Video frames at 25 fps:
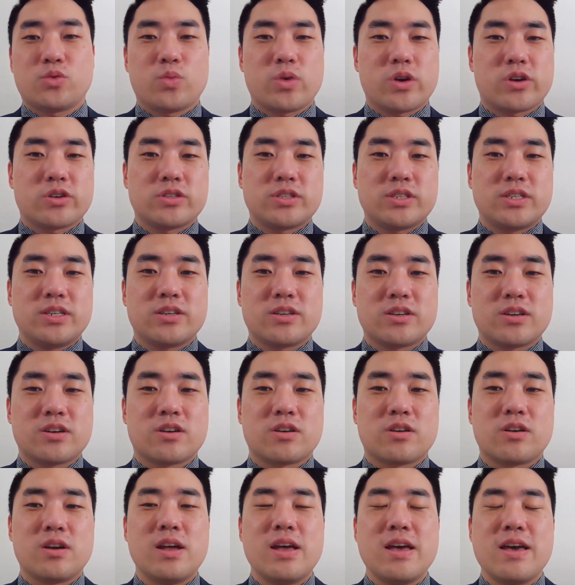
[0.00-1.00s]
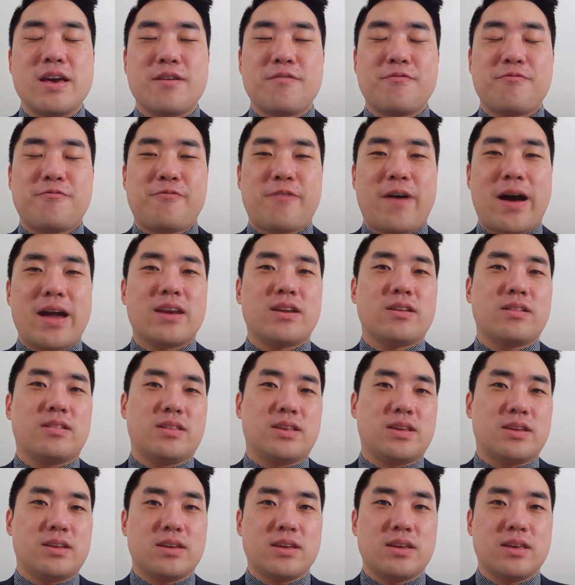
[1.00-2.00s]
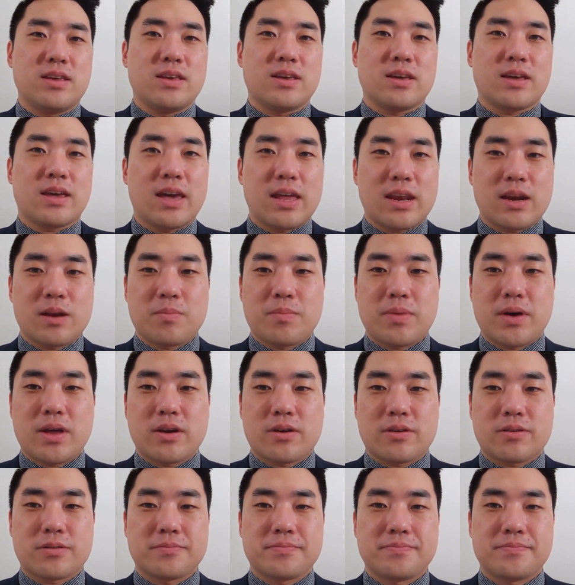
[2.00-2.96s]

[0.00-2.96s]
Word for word: We are seeing her finally getting better.